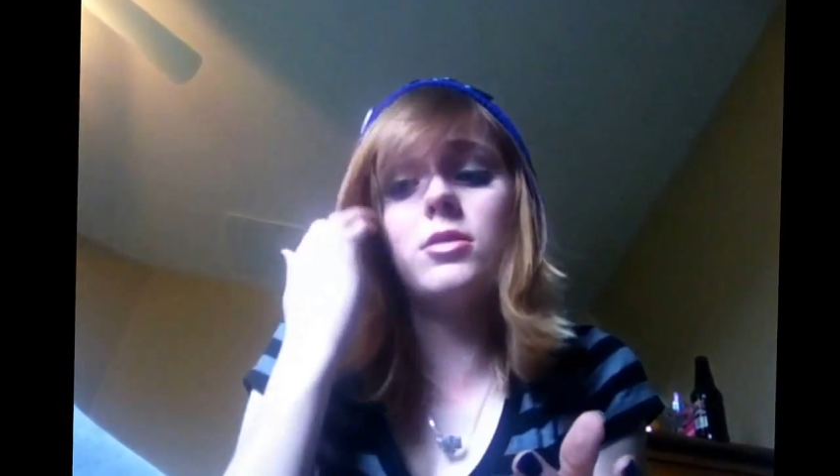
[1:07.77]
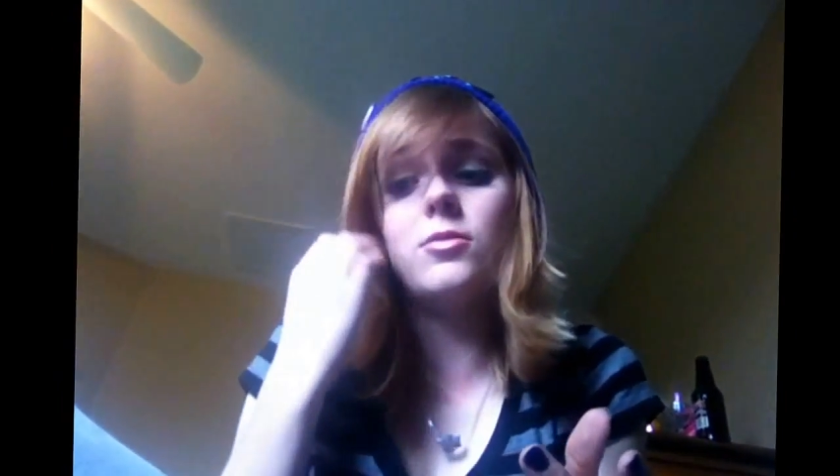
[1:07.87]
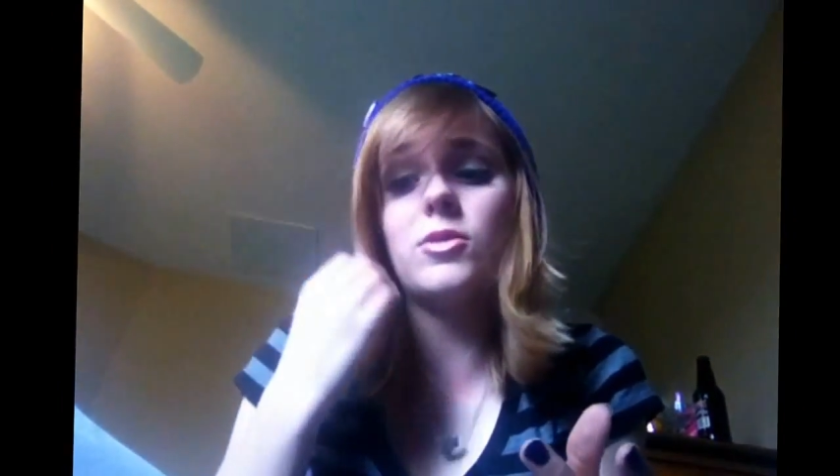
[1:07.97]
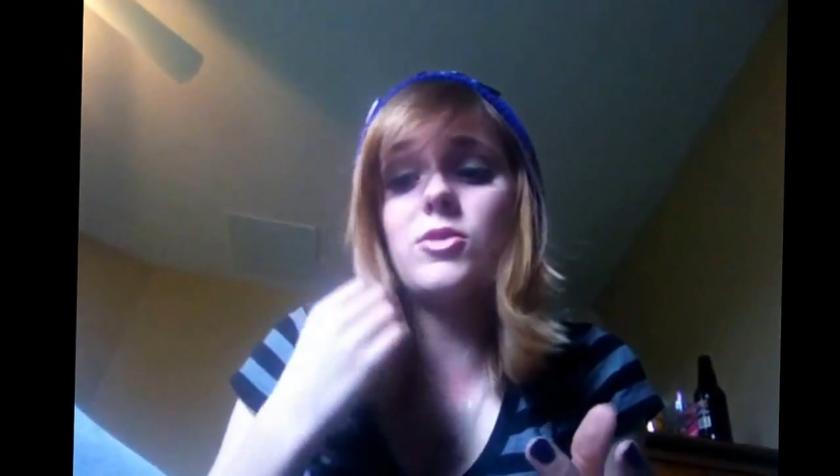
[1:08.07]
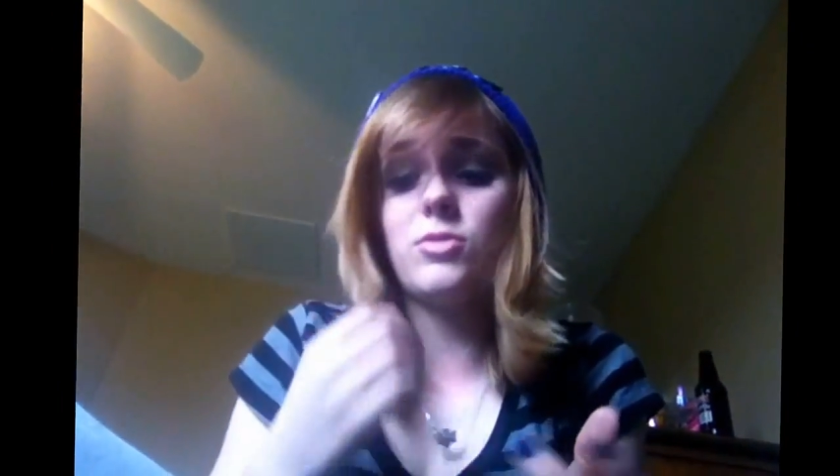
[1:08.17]

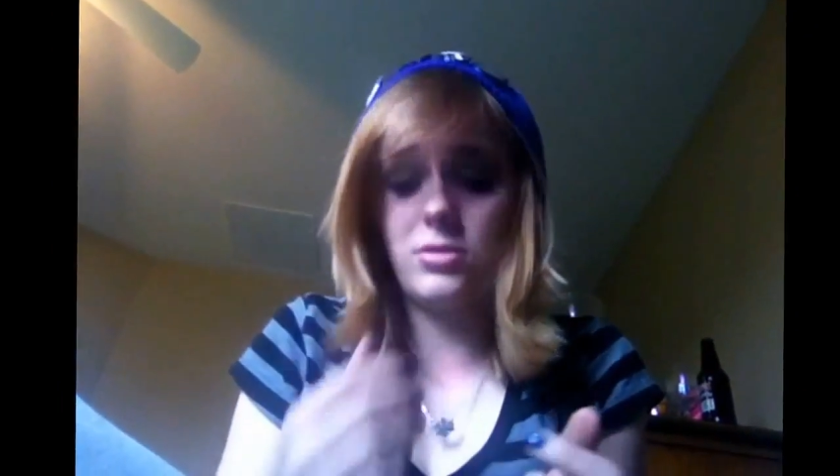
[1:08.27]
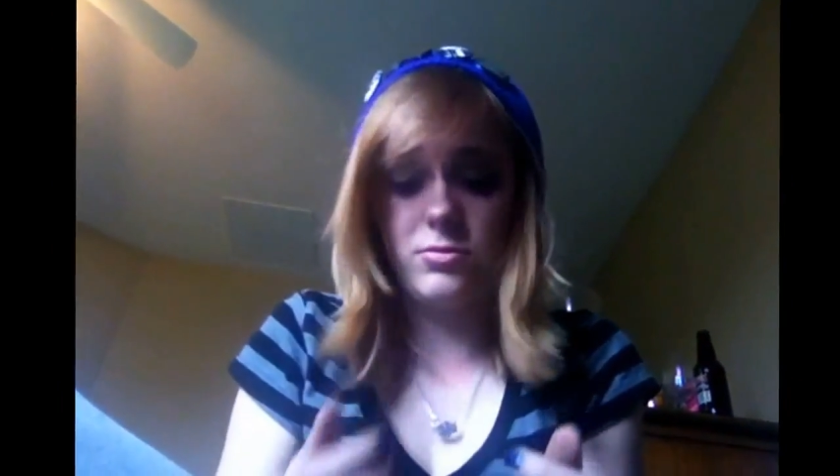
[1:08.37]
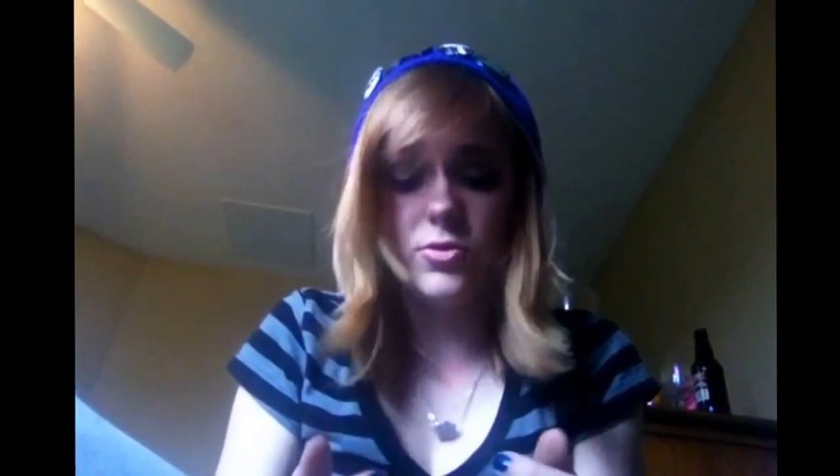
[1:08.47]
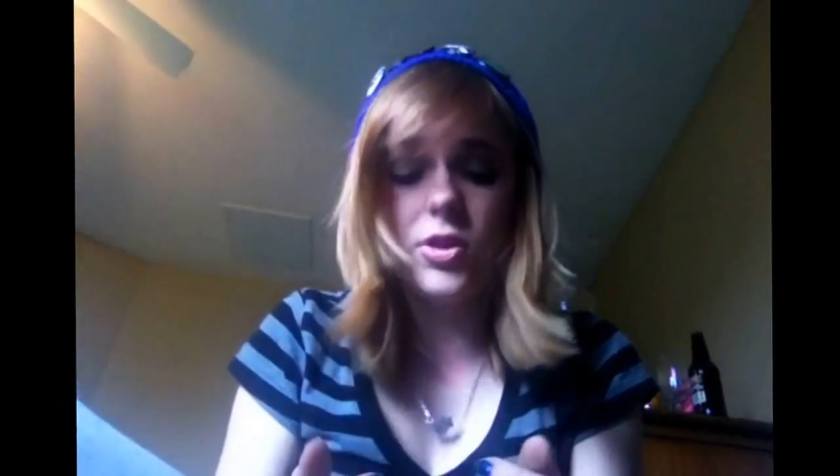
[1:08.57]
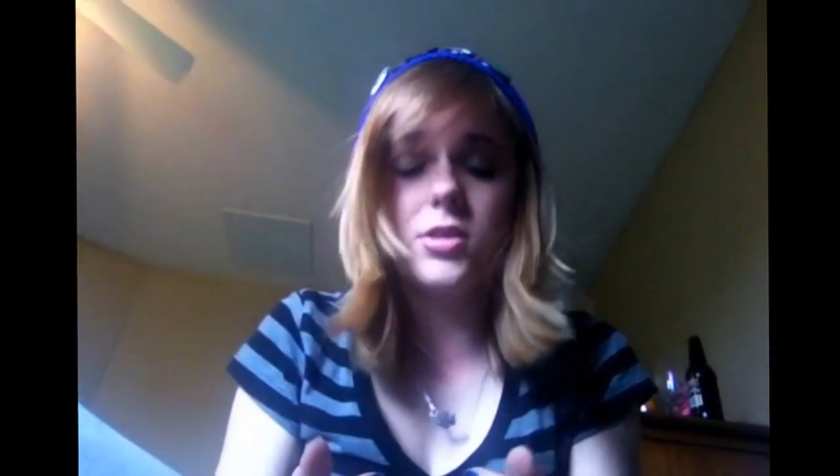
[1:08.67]
which
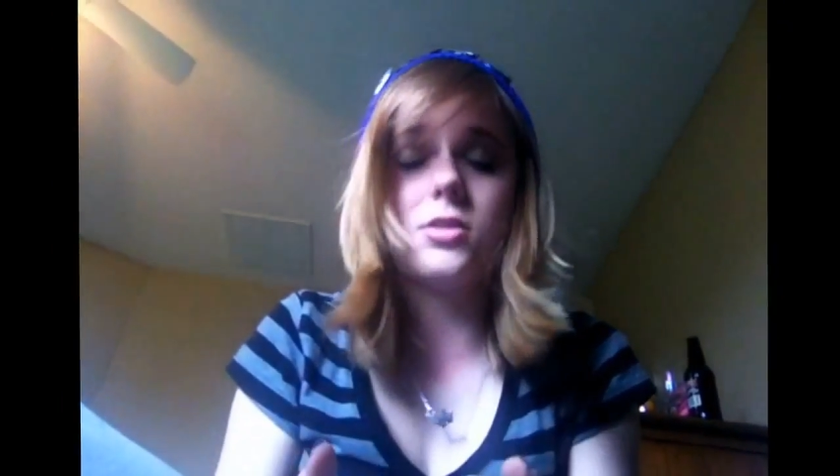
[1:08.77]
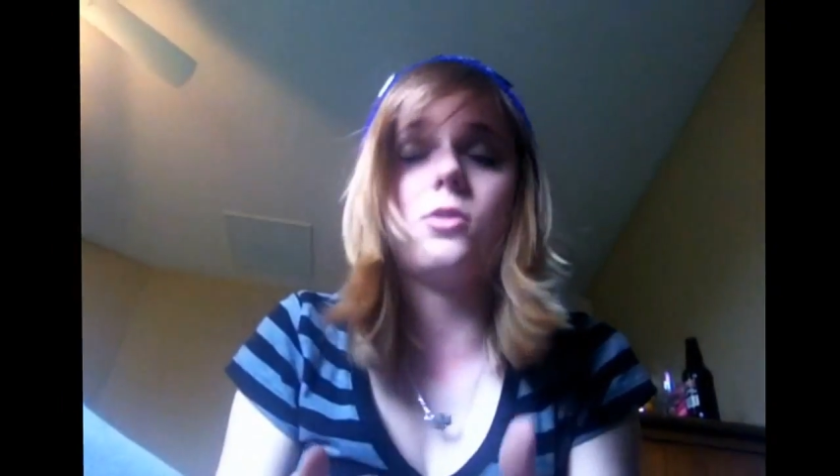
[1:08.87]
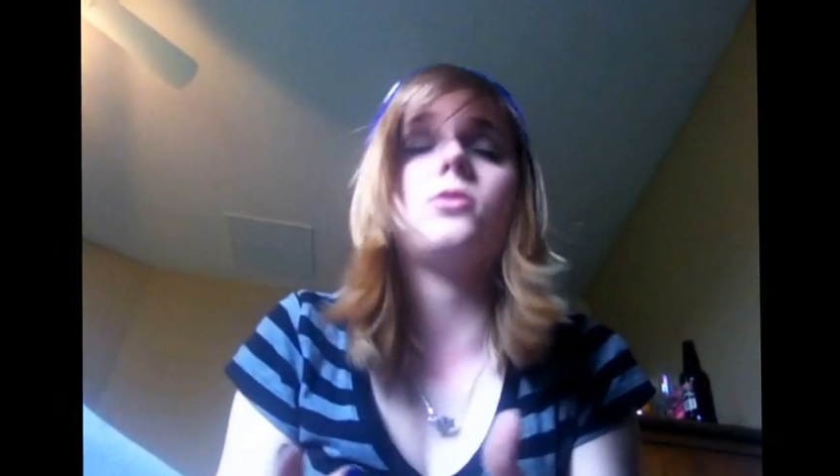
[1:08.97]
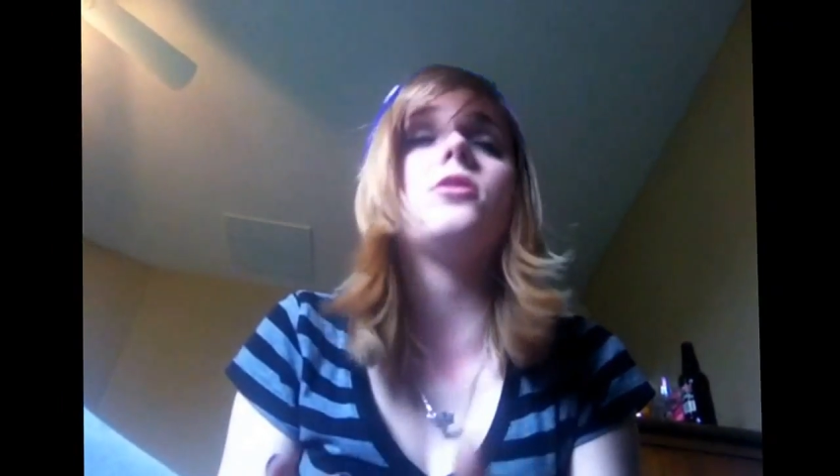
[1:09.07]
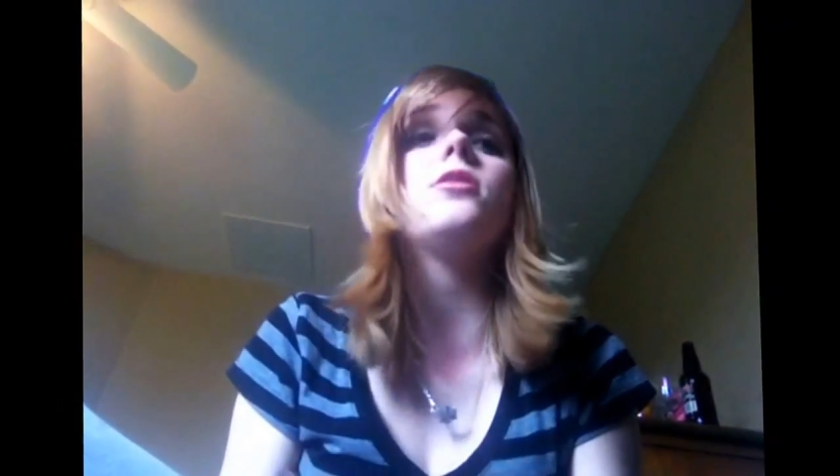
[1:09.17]
one dresses
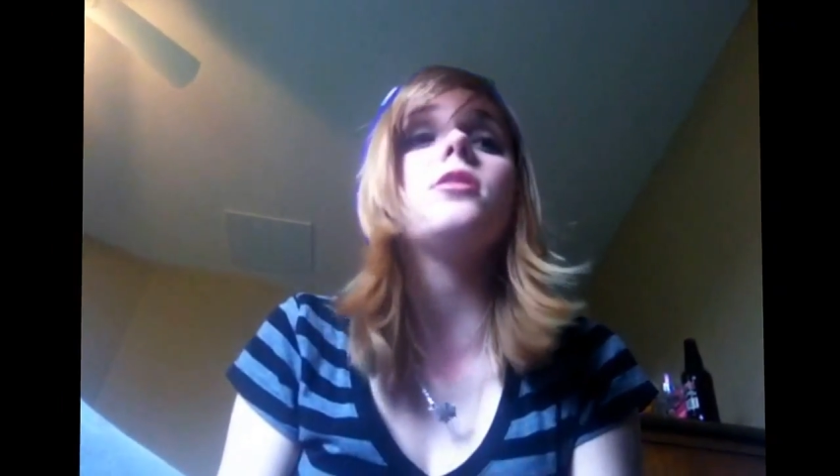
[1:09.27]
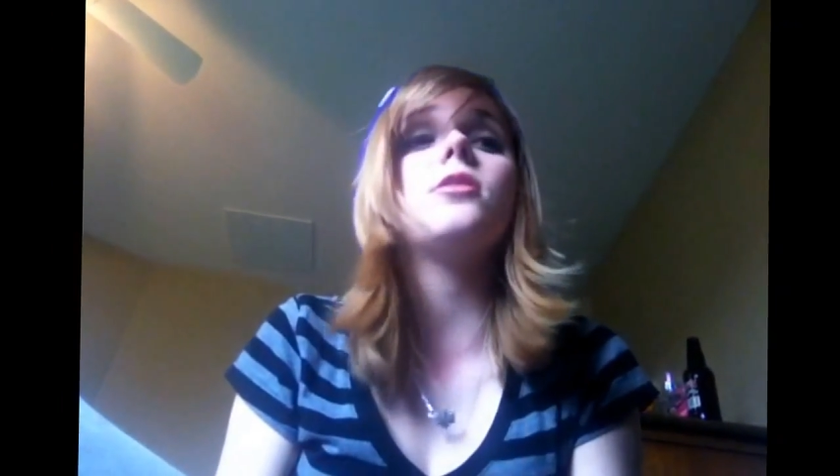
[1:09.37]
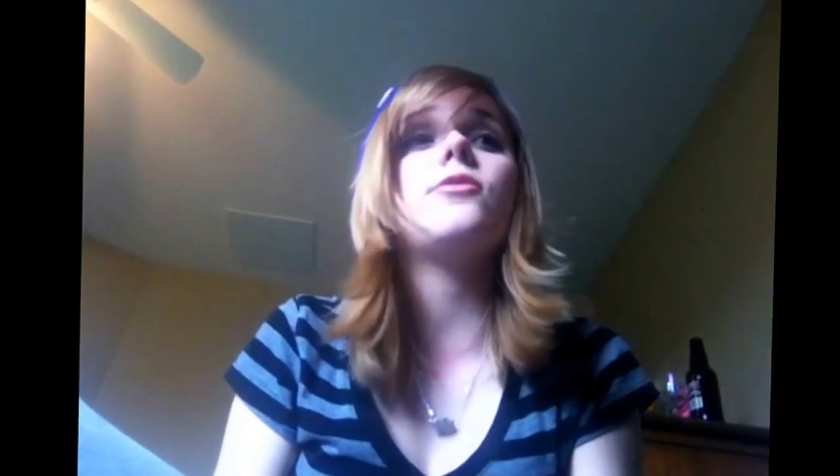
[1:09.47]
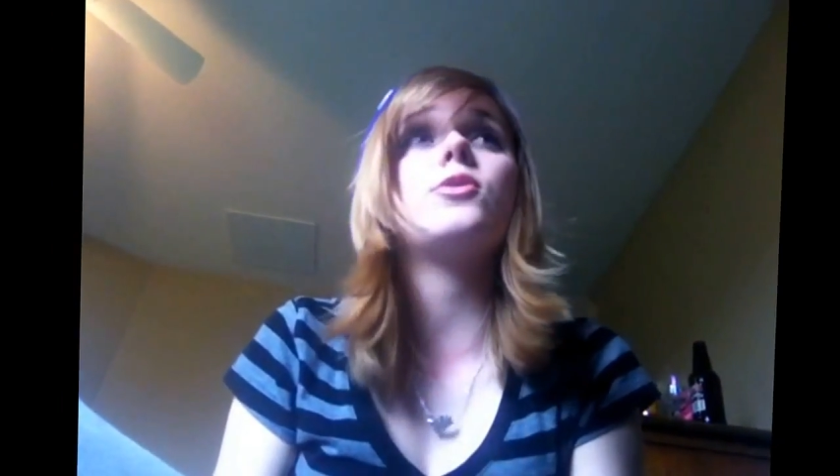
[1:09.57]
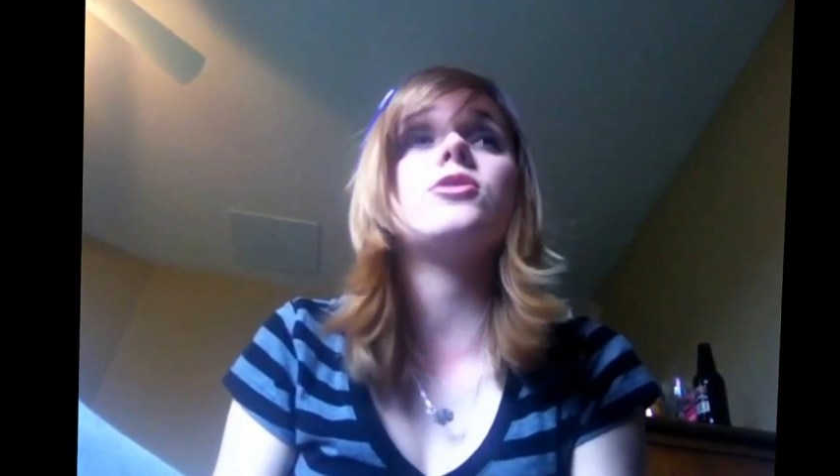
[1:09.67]

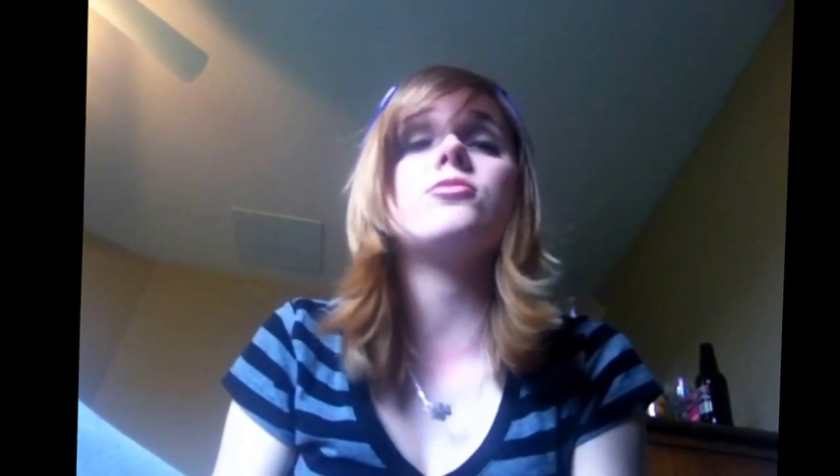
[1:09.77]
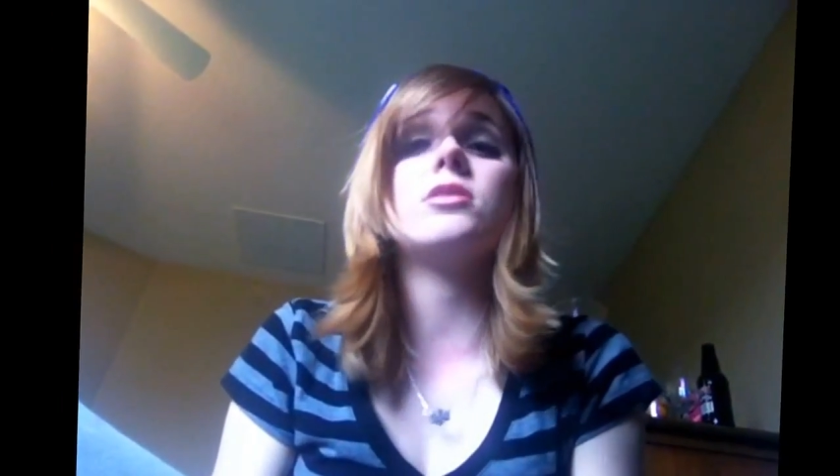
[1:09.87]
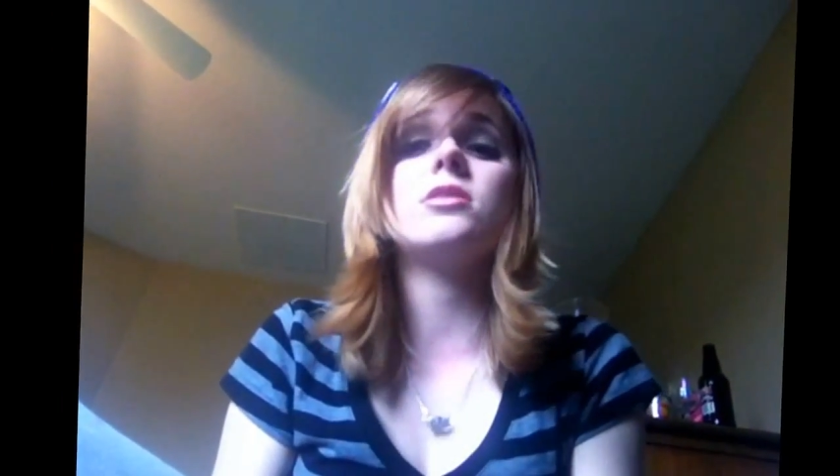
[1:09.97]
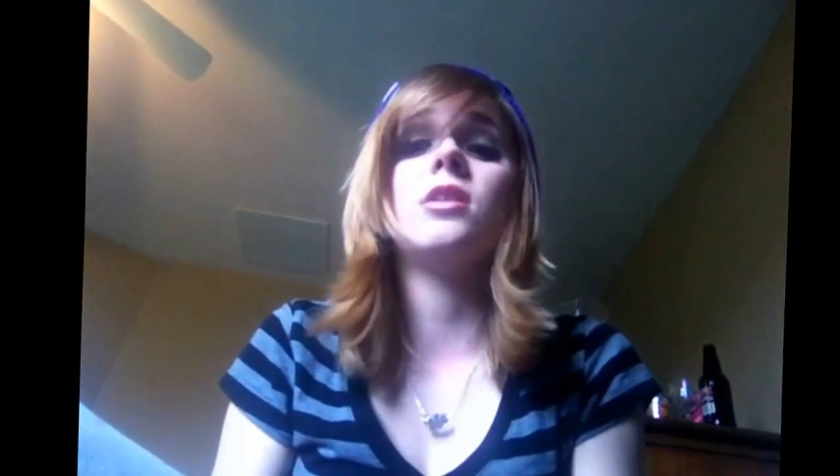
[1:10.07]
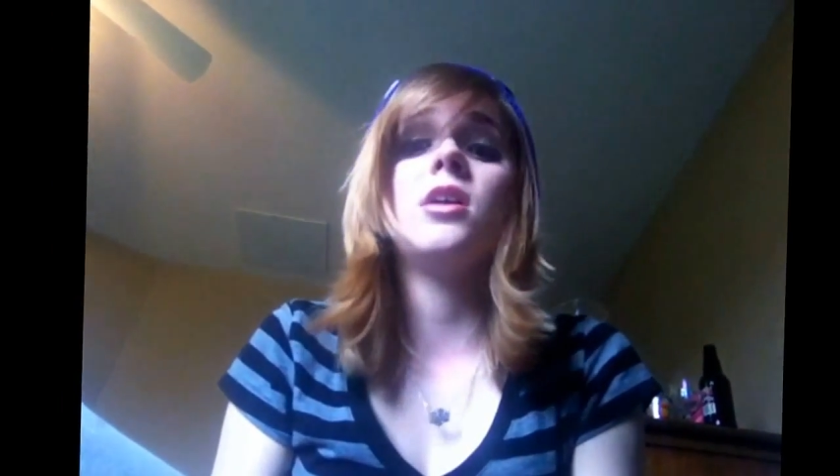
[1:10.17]
alternative, which one